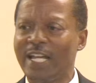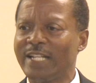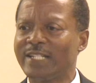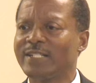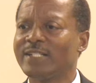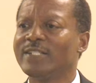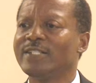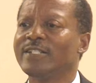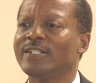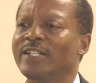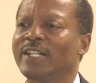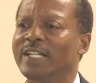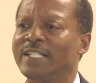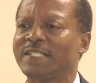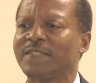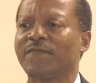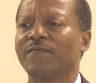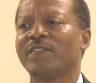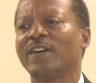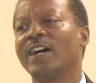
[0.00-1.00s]
that
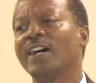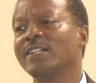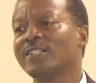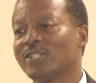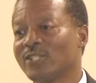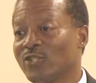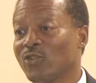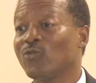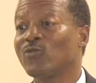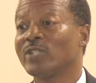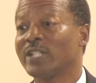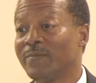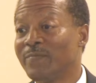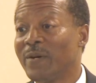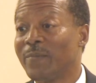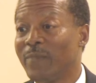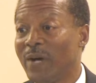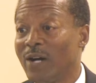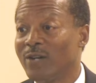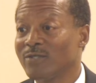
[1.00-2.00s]
his father told him
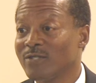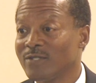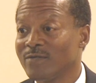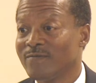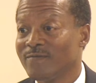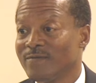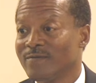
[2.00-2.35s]
about,